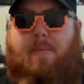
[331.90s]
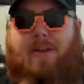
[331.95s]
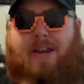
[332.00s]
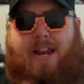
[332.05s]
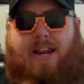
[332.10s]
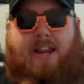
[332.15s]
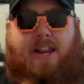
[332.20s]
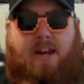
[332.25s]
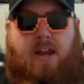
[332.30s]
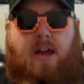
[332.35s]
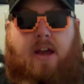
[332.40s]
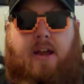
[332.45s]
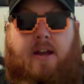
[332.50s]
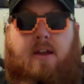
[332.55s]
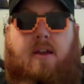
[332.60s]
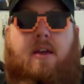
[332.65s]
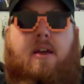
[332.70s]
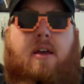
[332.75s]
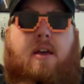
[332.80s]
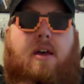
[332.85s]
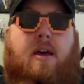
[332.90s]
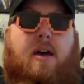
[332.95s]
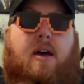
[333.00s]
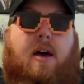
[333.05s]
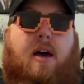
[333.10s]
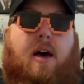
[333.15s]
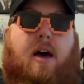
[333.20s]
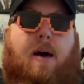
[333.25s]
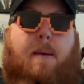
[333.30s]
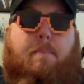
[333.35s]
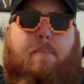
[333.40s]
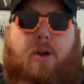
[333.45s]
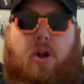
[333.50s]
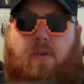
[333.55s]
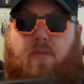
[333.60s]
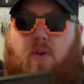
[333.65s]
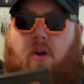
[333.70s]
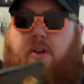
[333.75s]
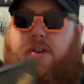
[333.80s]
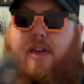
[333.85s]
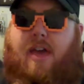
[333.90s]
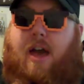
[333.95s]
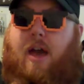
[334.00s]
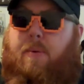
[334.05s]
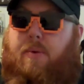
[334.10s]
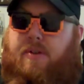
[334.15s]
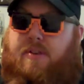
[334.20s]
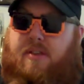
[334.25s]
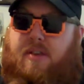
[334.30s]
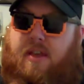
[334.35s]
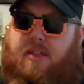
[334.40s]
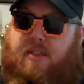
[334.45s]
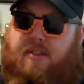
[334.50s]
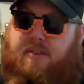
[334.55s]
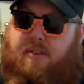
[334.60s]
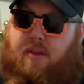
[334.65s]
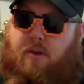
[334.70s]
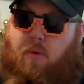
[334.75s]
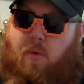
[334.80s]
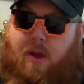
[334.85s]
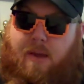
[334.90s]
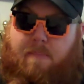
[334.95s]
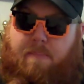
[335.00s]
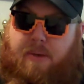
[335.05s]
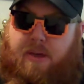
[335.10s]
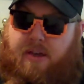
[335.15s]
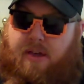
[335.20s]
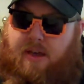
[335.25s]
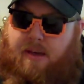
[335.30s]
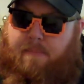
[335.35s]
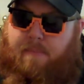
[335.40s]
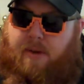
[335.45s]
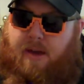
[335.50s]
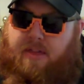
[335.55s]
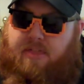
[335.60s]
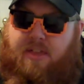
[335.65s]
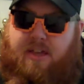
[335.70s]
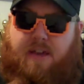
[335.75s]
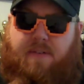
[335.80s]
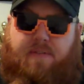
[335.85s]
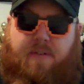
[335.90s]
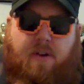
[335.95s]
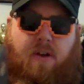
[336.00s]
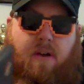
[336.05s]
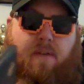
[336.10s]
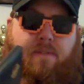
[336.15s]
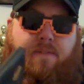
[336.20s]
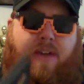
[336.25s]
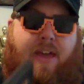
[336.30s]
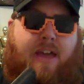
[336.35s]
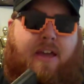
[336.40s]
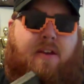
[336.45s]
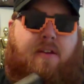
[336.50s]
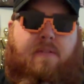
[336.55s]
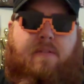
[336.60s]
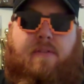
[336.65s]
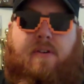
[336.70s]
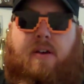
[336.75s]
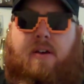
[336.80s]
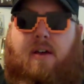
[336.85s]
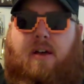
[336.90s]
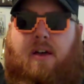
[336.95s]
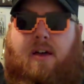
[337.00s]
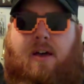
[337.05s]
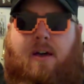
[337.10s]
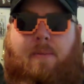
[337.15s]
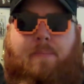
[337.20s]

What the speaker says: in 89. But overall, yeah, I would say this is a great pickup. I think if you're a fan of